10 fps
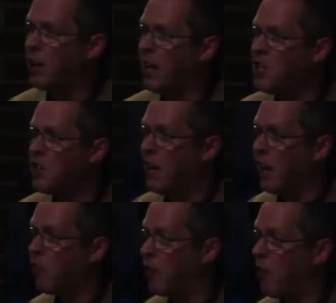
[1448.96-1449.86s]
at
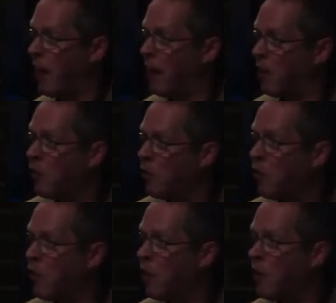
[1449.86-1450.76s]
internet
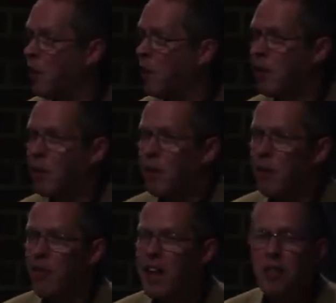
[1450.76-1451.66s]
surveillance,
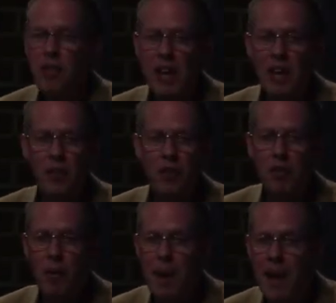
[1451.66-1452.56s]
they think that
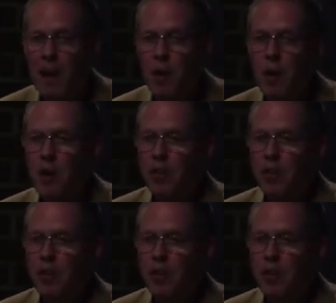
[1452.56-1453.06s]
somehow